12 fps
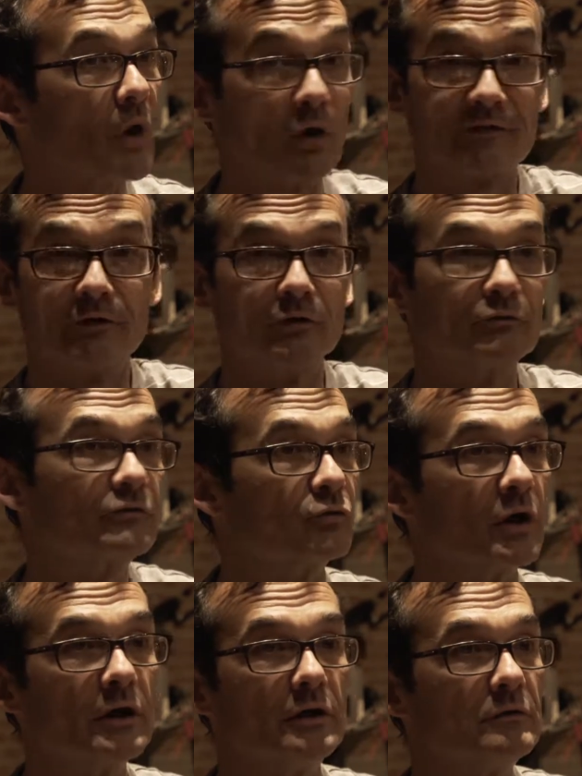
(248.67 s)
Oh, I thought it was
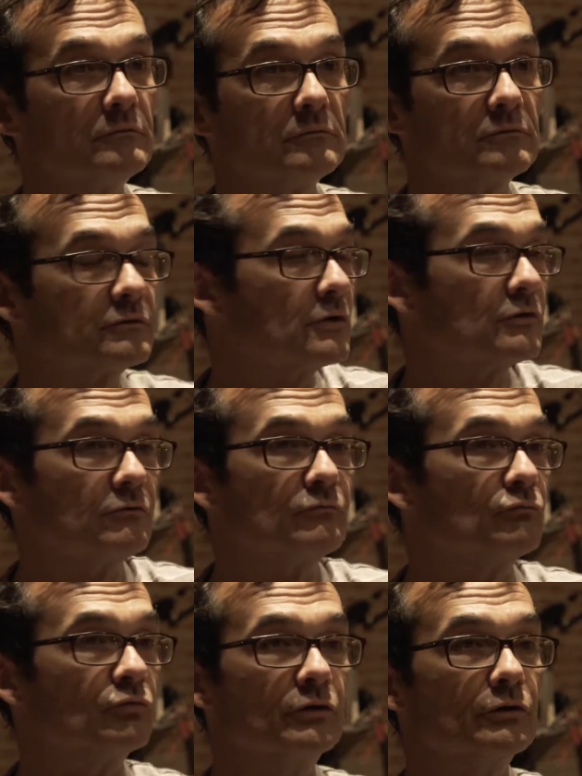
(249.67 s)
great.
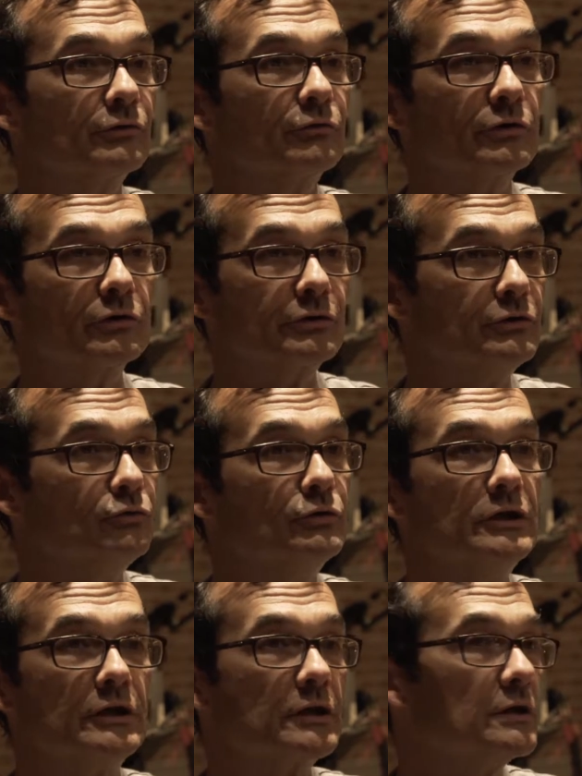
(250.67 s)
Really, really
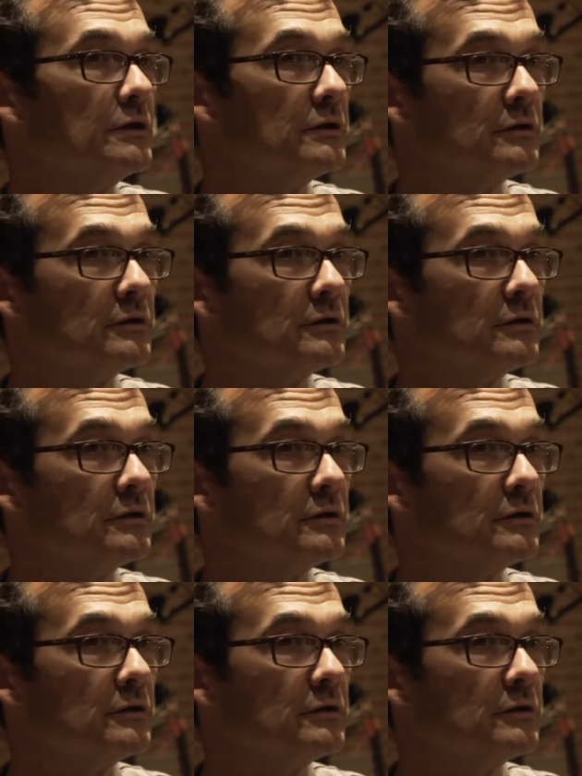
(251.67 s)
unique.